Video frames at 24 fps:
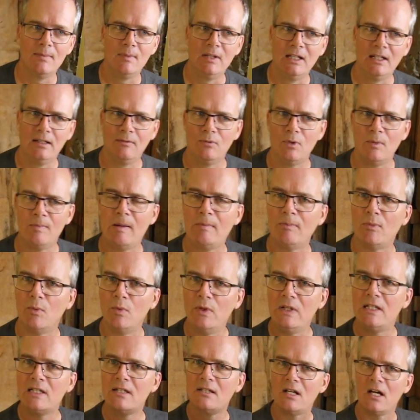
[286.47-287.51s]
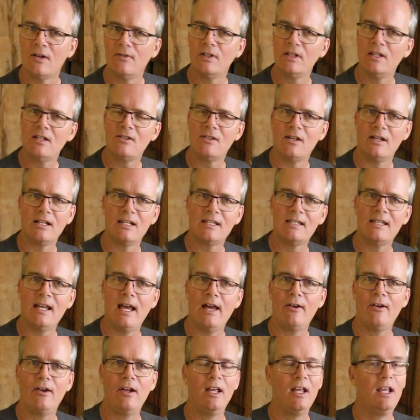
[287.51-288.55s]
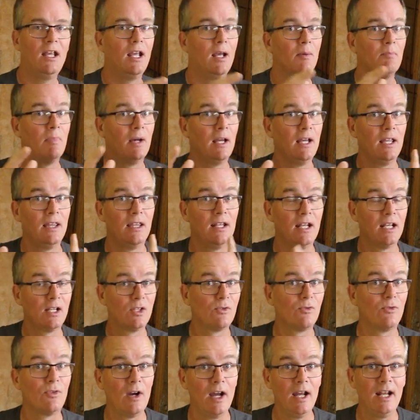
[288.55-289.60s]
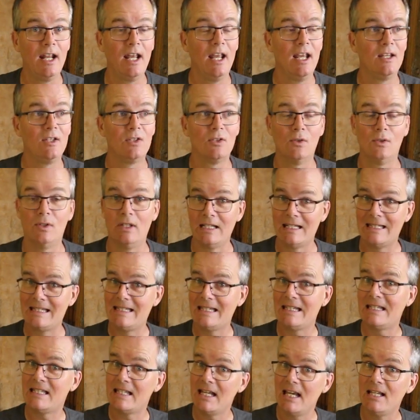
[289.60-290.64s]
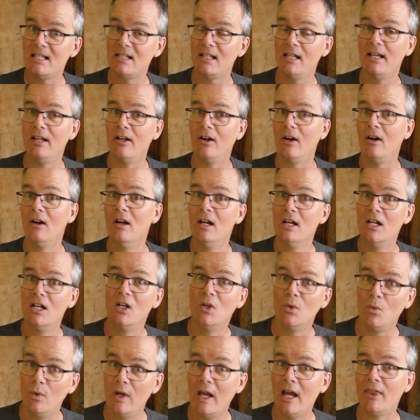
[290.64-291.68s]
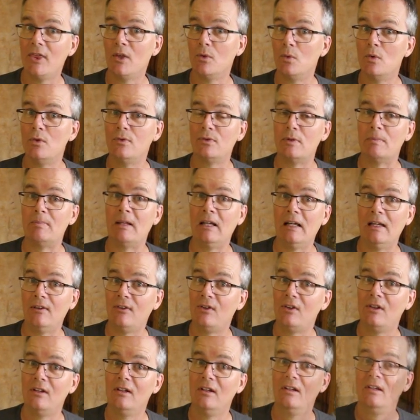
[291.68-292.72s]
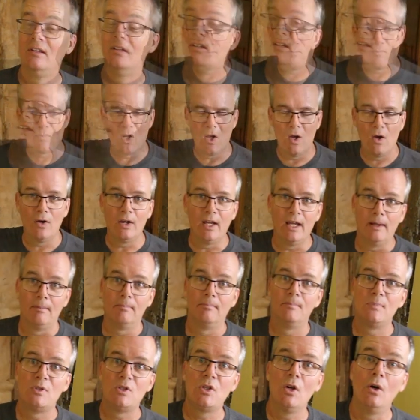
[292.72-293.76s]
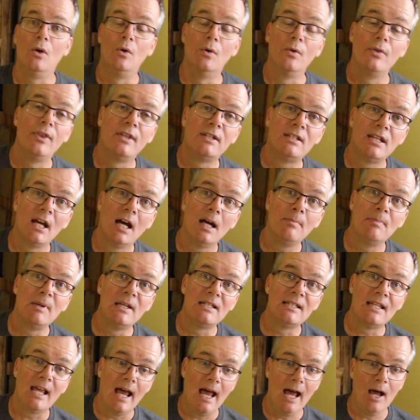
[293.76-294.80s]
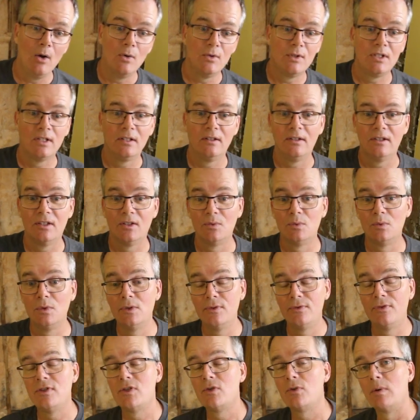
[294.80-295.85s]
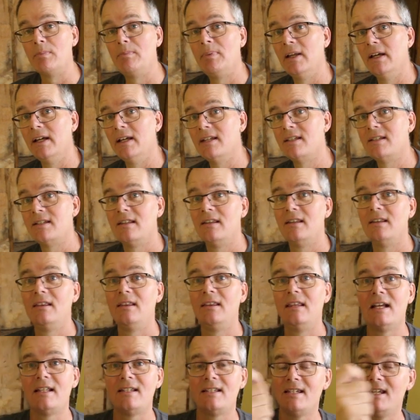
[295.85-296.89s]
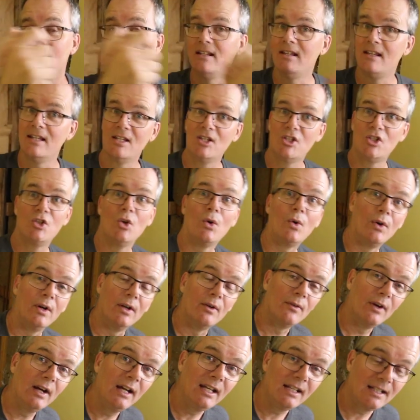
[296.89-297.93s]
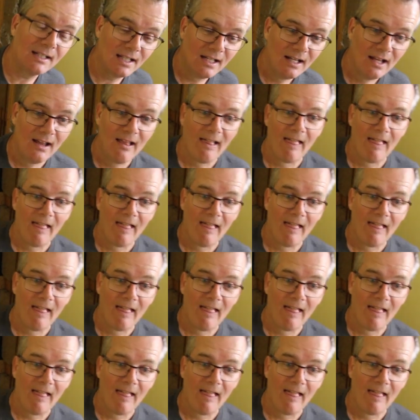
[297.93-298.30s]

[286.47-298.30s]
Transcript: I mean, remember, we discovered this on a Saturday, and by the next Friday, so like 6 days later, we had the roof replaced. Okay, so the tub is out, the roof is replaced. That's the end of this story, right?